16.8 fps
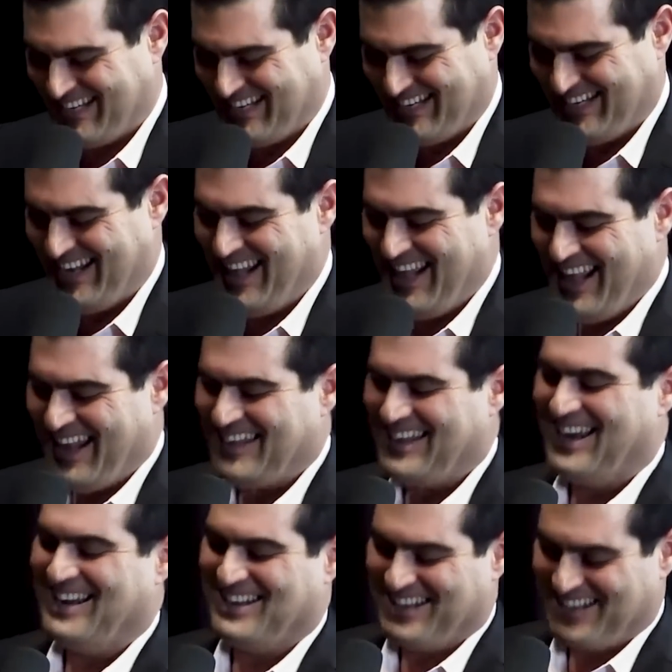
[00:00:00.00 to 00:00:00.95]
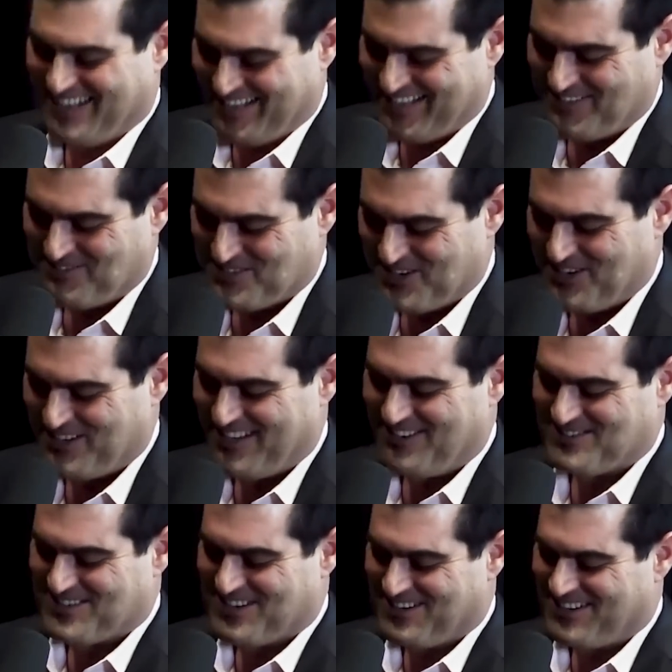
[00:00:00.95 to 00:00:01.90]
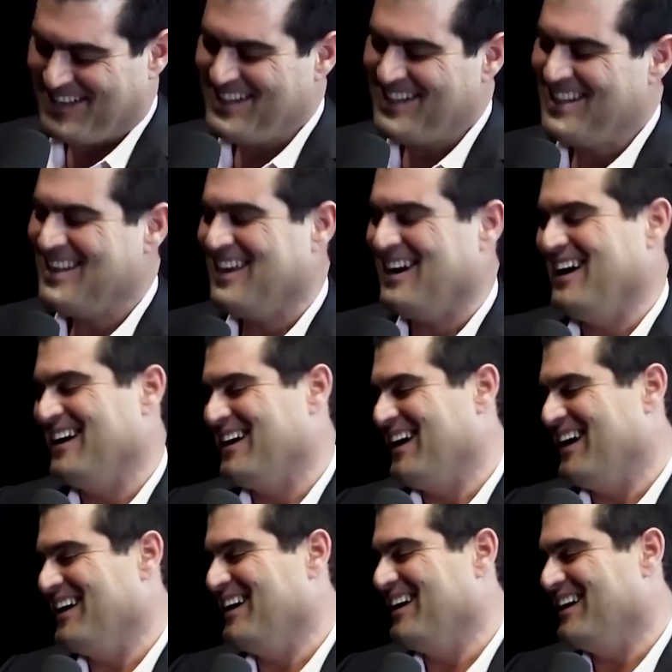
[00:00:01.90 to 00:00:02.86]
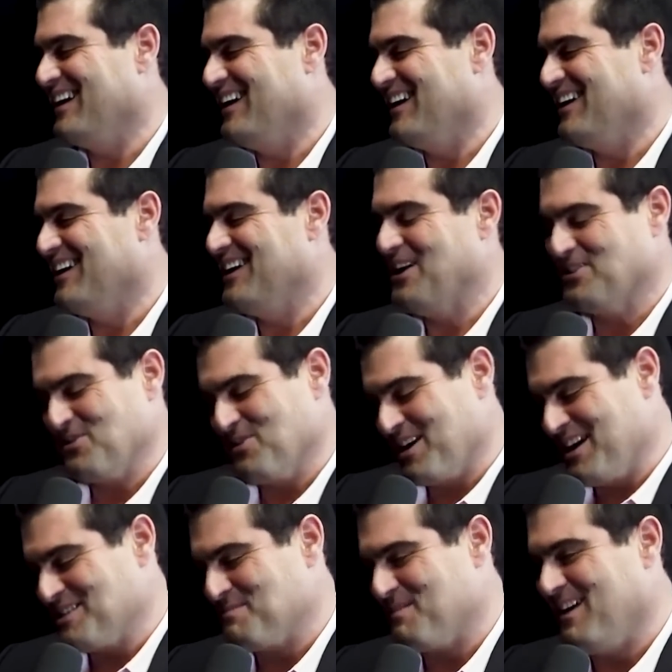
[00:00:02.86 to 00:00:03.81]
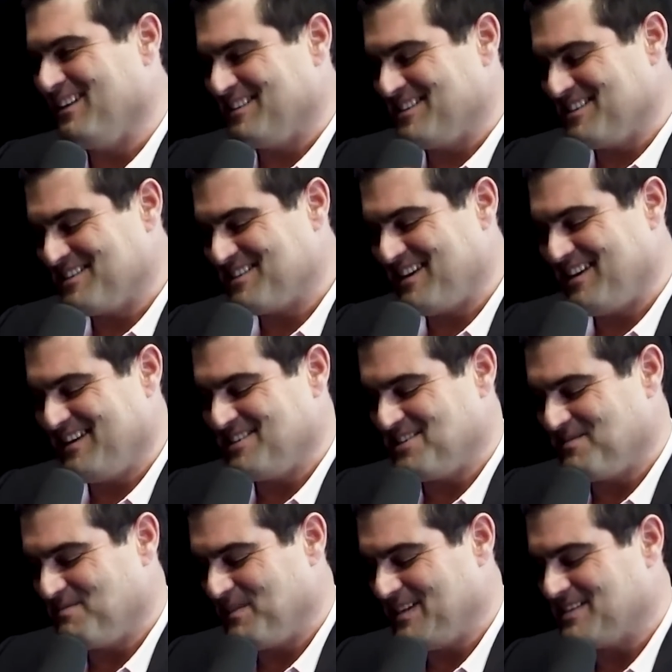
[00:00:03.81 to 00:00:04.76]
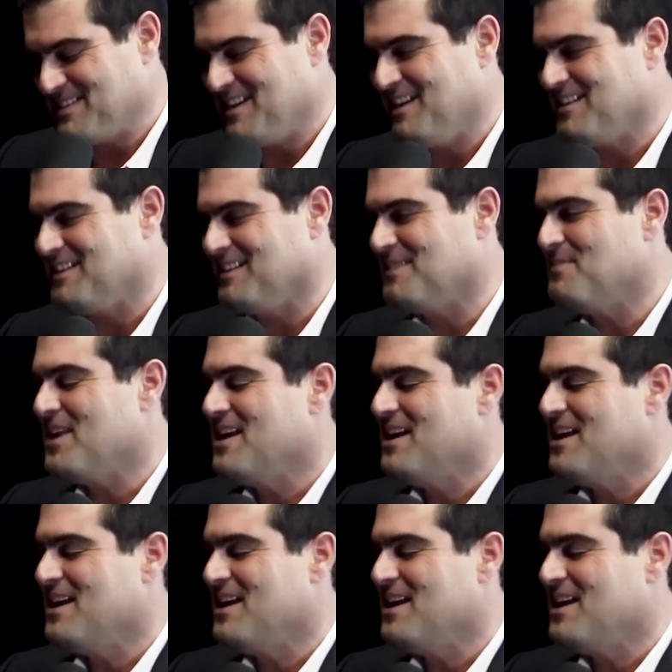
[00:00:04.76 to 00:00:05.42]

That was a joke. No, yeah, that was All good. Right. That was good. Thank you. I got it. I got it. You know, to All a right. cosmologist, age means nothing.